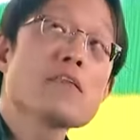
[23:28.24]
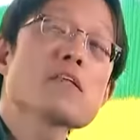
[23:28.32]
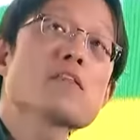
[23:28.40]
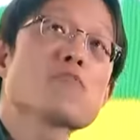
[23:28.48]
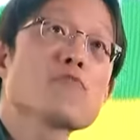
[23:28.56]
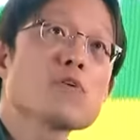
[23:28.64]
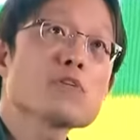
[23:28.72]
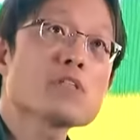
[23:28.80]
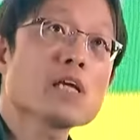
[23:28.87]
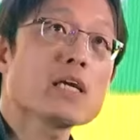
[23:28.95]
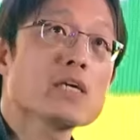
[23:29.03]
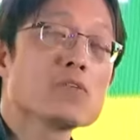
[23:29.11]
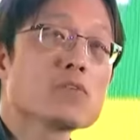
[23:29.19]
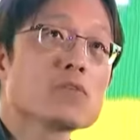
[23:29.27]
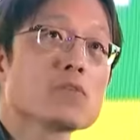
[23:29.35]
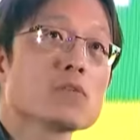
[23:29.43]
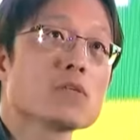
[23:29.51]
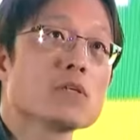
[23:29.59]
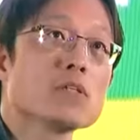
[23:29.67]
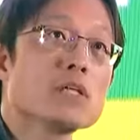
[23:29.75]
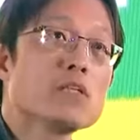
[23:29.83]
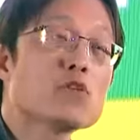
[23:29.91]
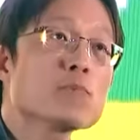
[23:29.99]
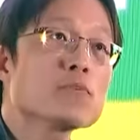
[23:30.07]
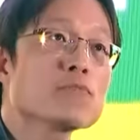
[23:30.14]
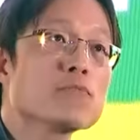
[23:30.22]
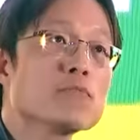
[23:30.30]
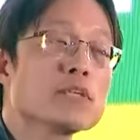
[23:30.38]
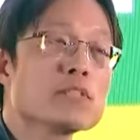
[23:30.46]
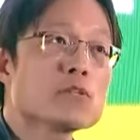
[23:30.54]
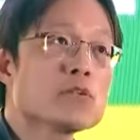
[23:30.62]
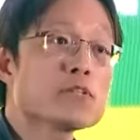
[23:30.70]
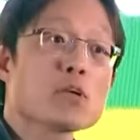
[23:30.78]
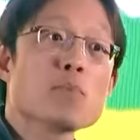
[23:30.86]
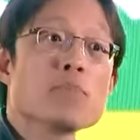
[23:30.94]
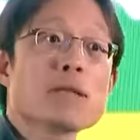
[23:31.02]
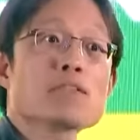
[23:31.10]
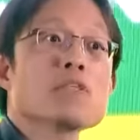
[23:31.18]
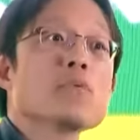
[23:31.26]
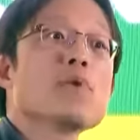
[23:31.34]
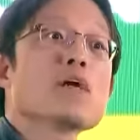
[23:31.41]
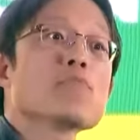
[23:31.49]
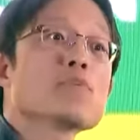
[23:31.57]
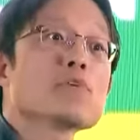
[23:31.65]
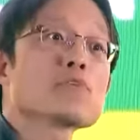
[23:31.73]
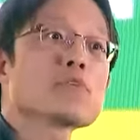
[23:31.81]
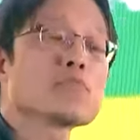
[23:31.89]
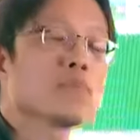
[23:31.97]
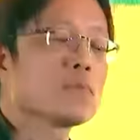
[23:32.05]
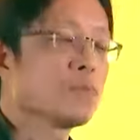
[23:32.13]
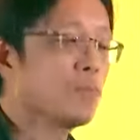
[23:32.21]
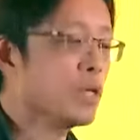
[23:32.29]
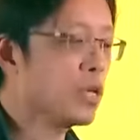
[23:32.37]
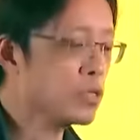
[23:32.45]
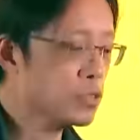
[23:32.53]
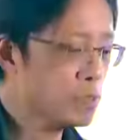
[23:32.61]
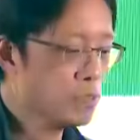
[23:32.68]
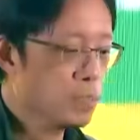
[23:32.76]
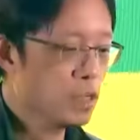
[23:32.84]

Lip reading: I think the first thing is, in terms of, let's address the complexity part first, because